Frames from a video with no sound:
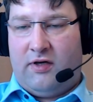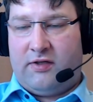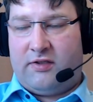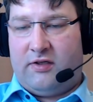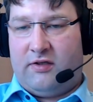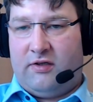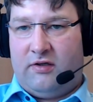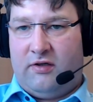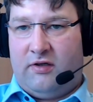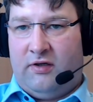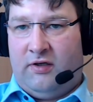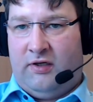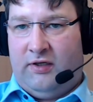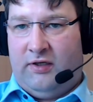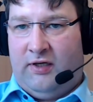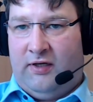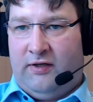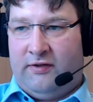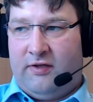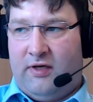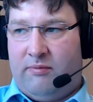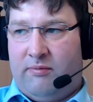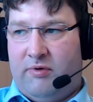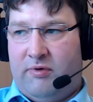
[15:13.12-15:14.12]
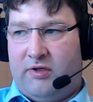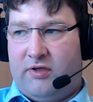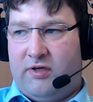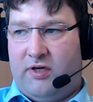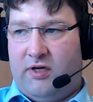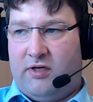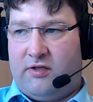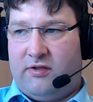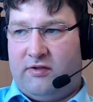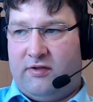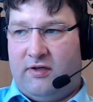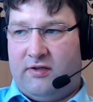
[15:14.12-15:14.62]
other
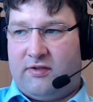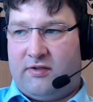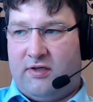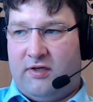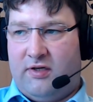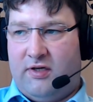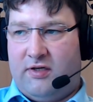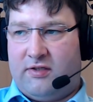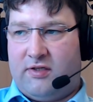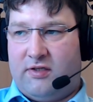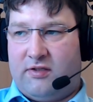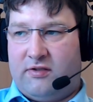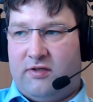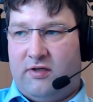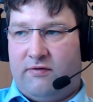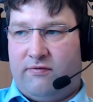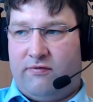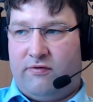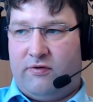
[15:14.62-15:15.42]
applications, as I said,